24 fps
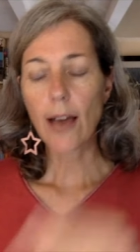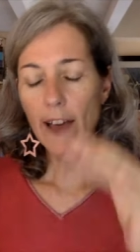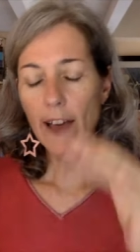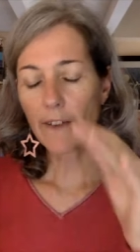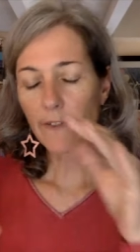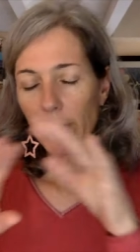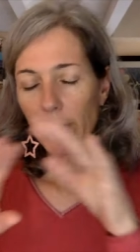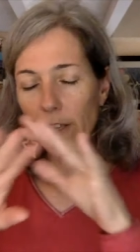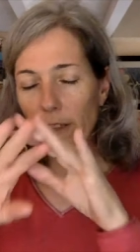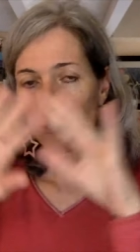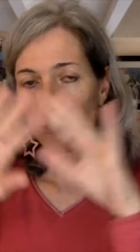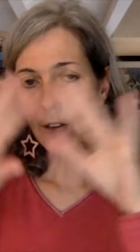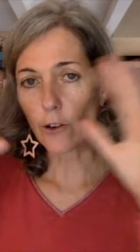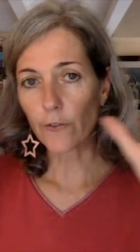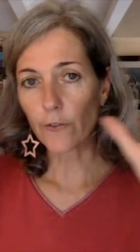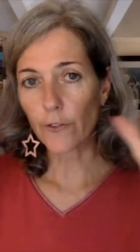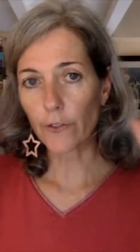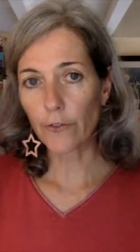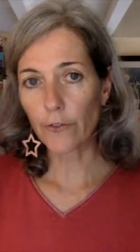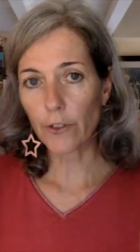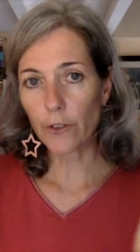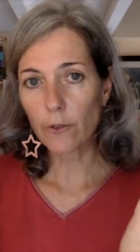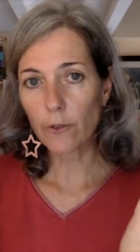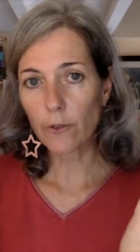having the
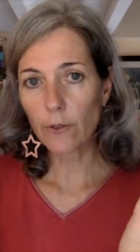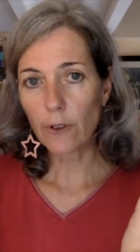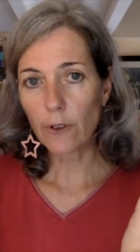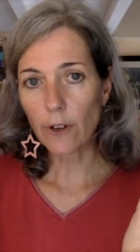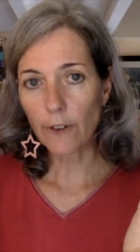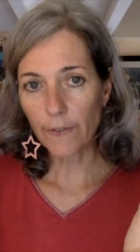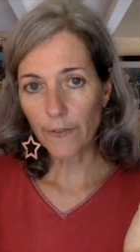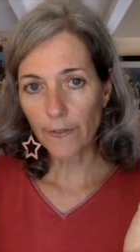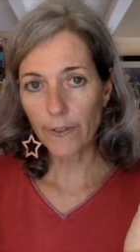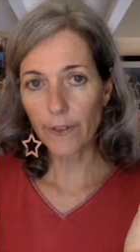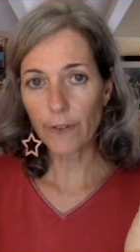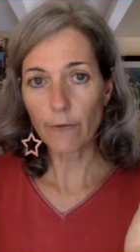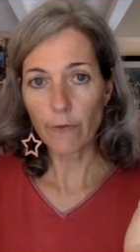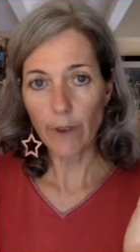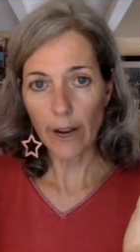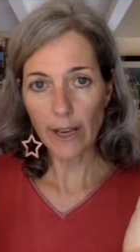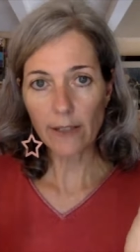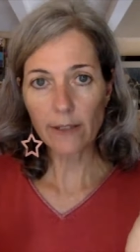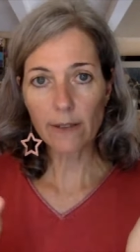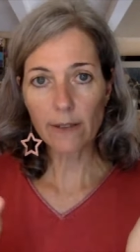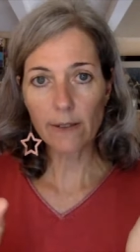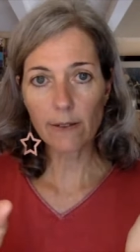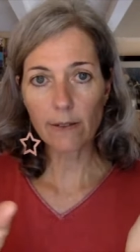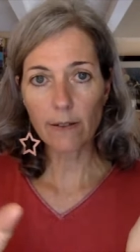overview of the
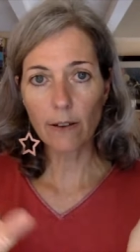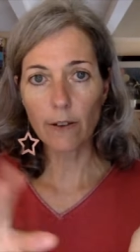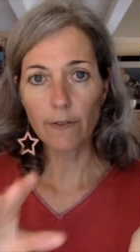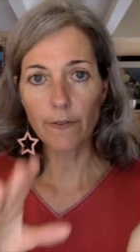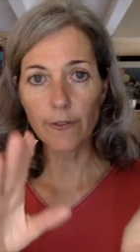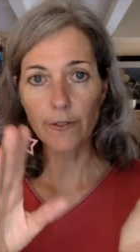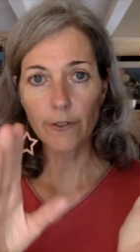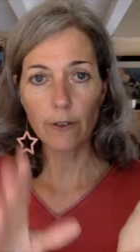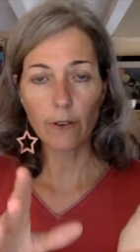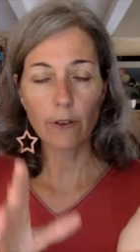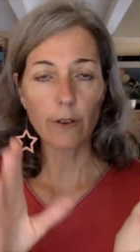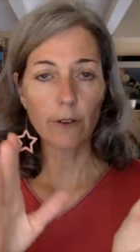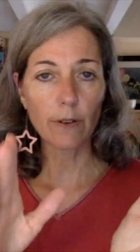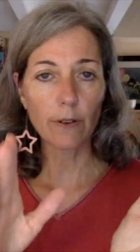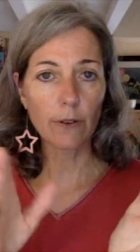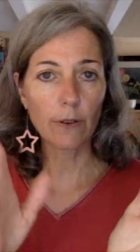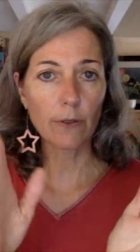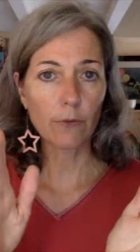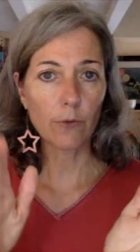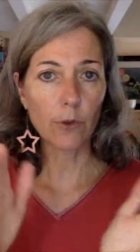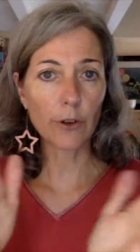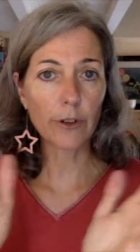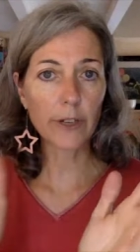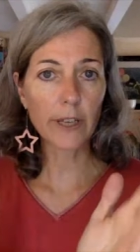rest of
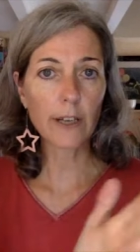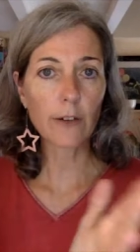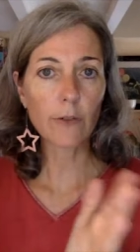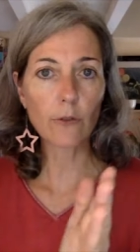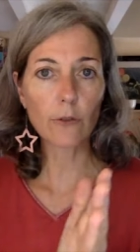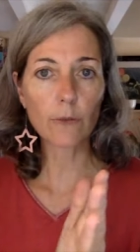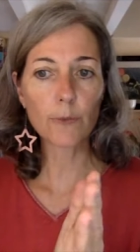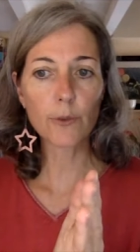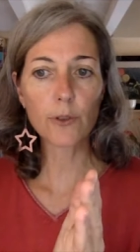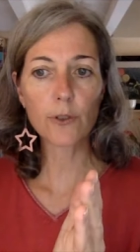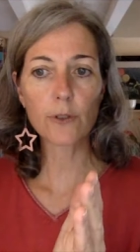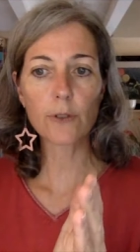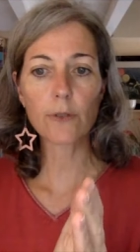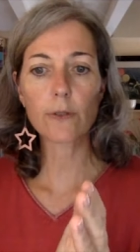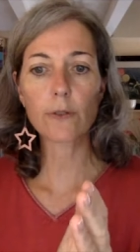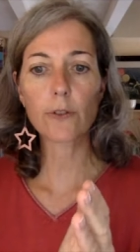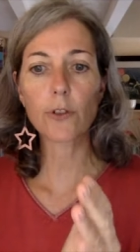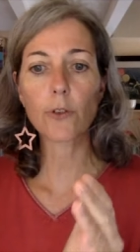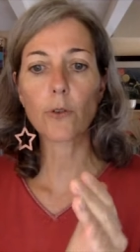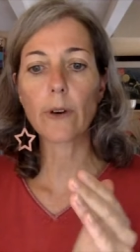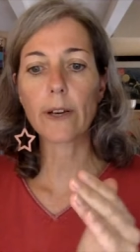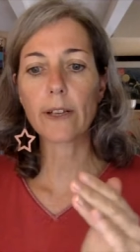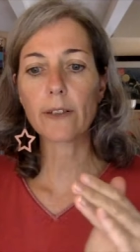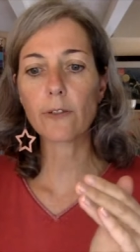the working groups
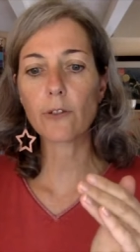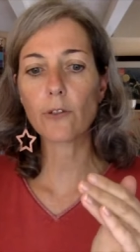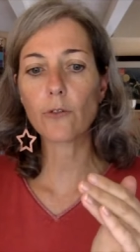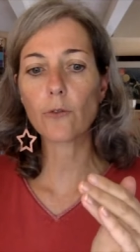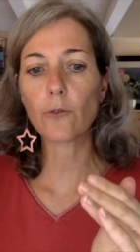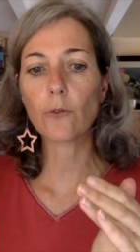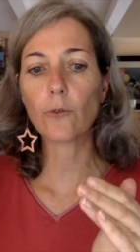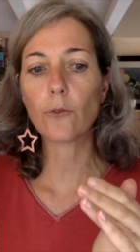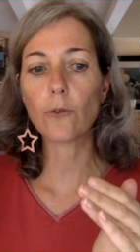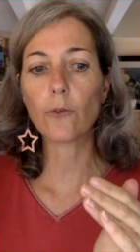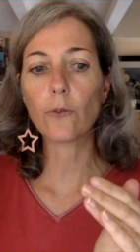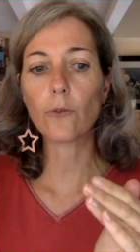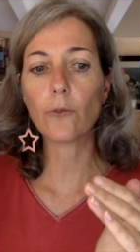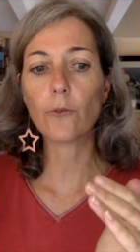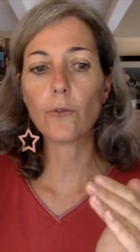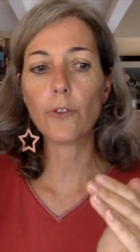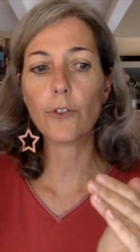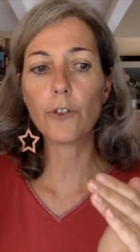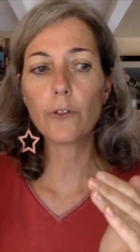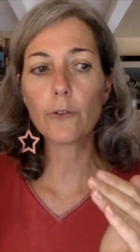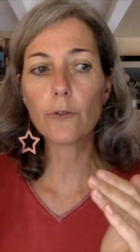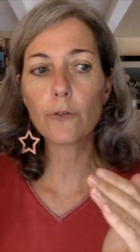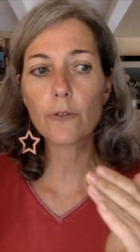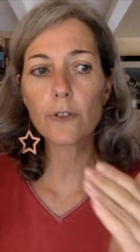so as
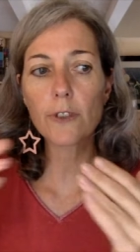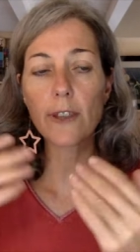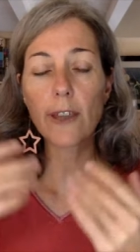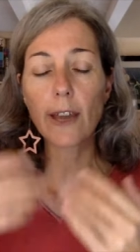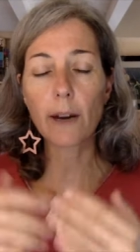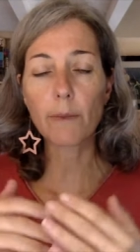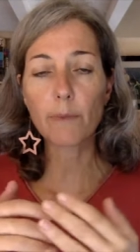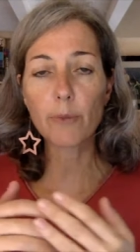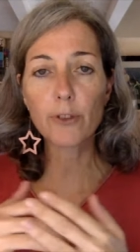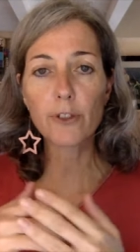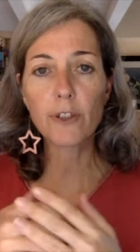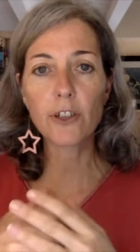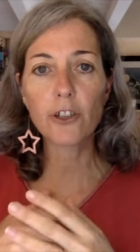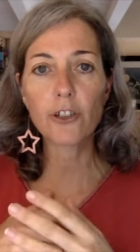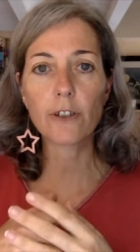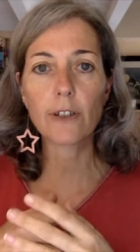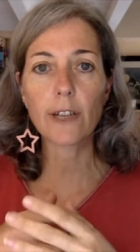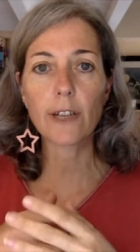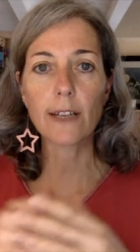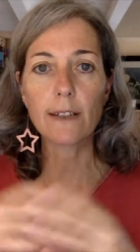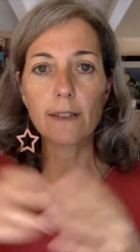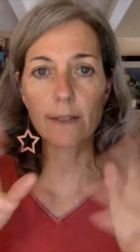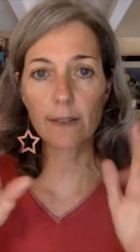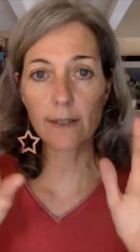to use their
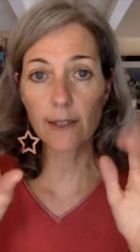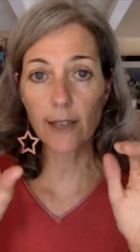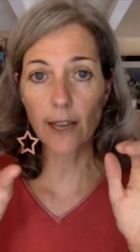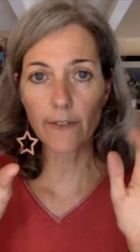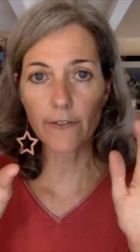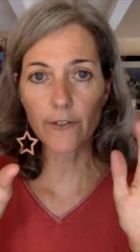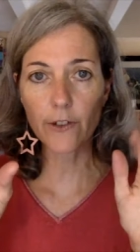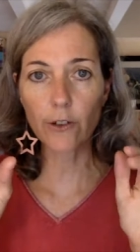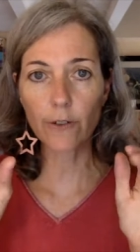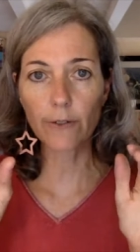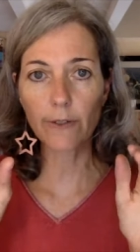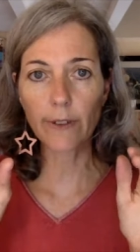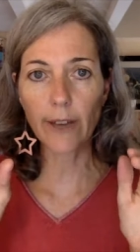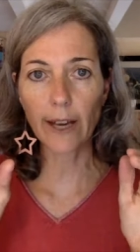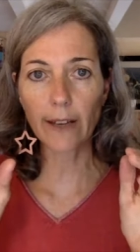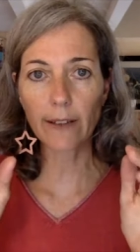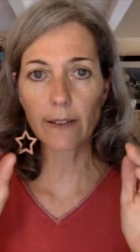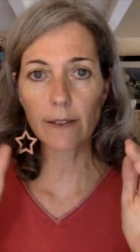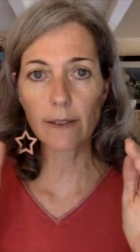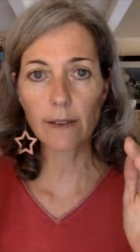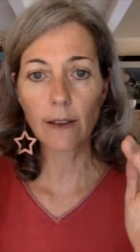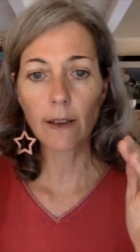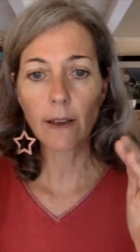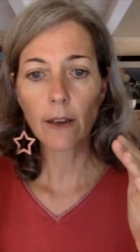position as staff
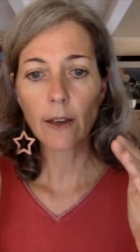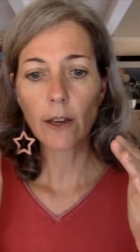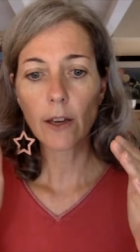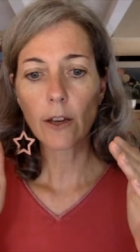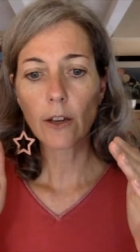contacts